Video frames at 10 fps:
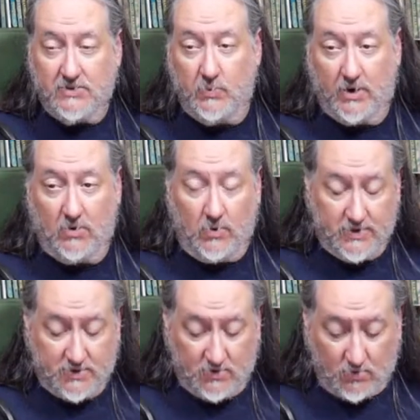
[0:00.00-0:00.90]
We are going
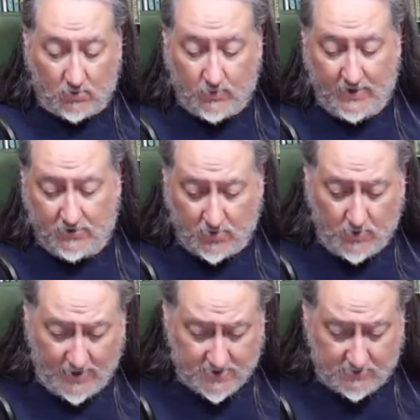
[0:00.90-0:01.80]
to do a read through
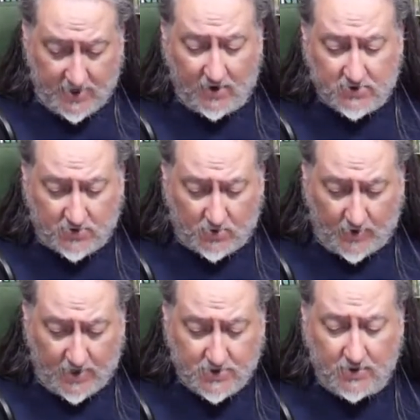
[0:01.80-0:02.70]
and some character
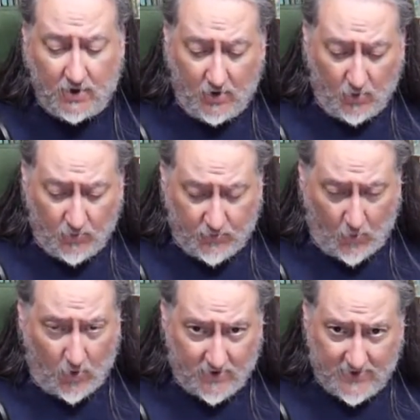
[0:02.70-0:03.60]
creation
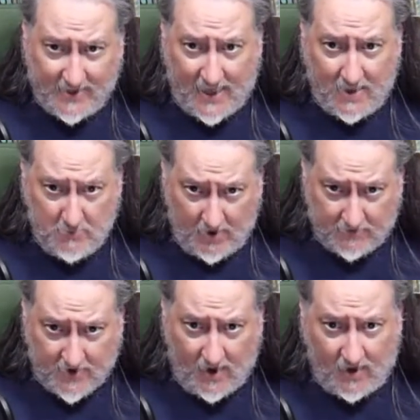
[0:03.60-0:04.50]
for the Game of
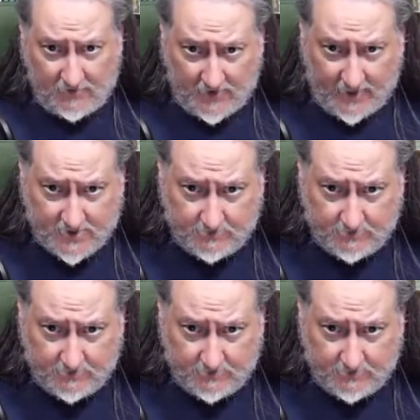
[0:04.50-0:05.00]
Conflict,